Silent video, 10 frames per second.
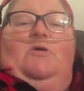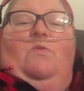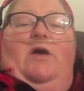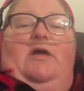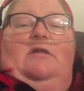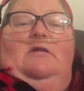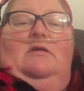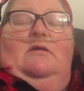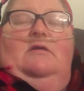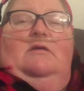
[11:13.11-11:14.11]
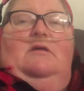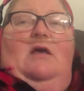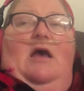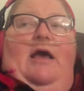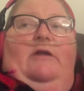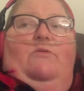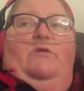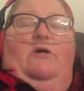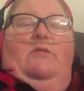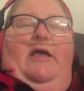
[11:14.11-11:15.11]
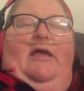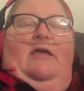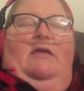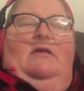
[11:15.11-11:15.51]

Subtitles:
one, I don't know, like,